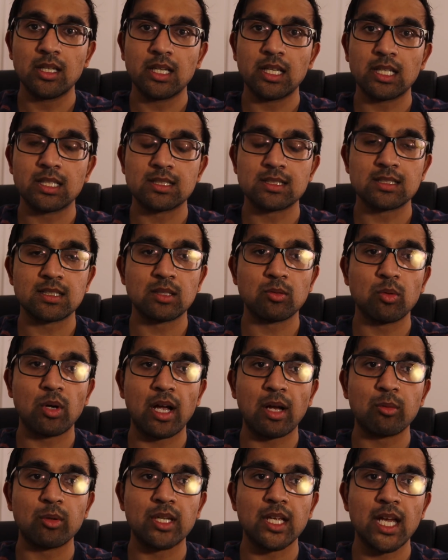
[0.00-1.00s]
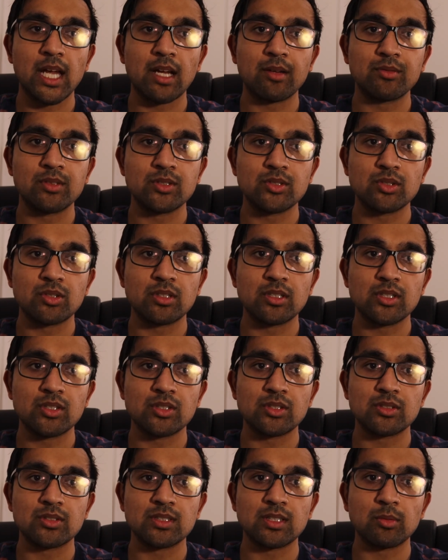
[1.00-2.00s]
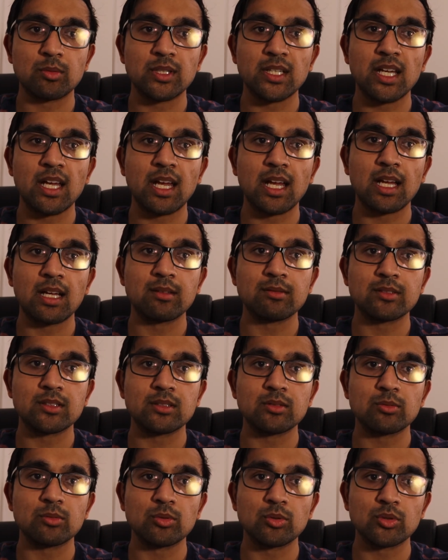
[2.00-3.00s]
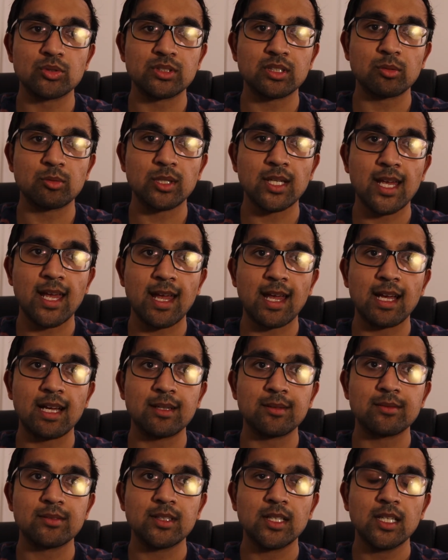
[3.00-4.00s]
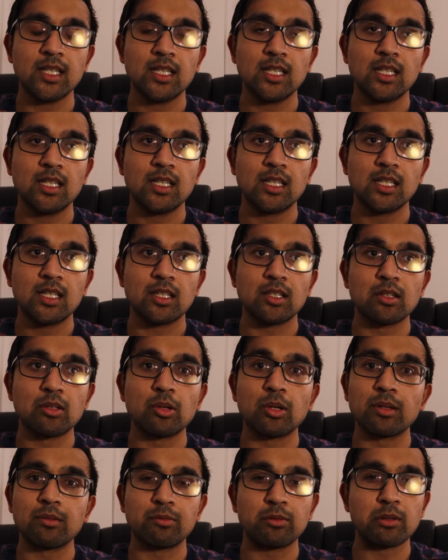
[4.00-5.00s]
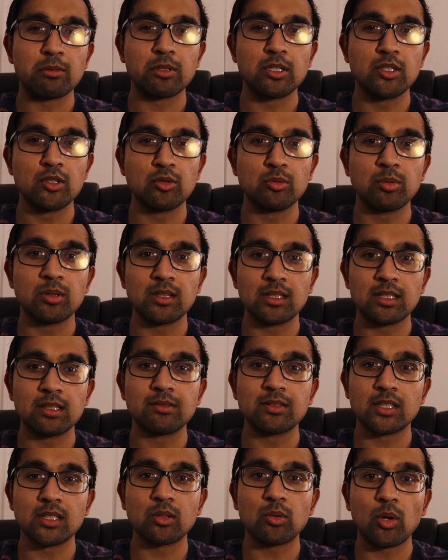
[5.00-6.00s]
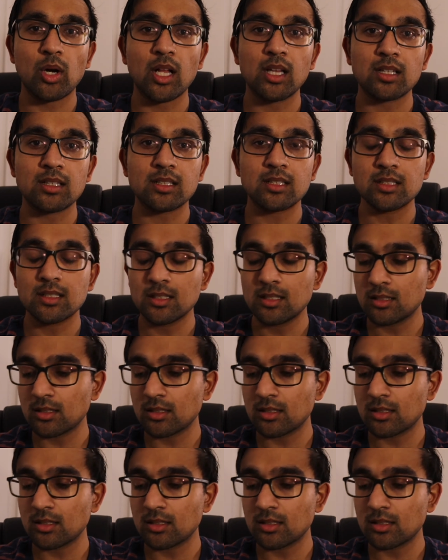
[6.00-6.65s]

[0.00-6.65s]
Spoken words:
And see why we have the traditions that we have and the rules that we have. If we do believe in equality.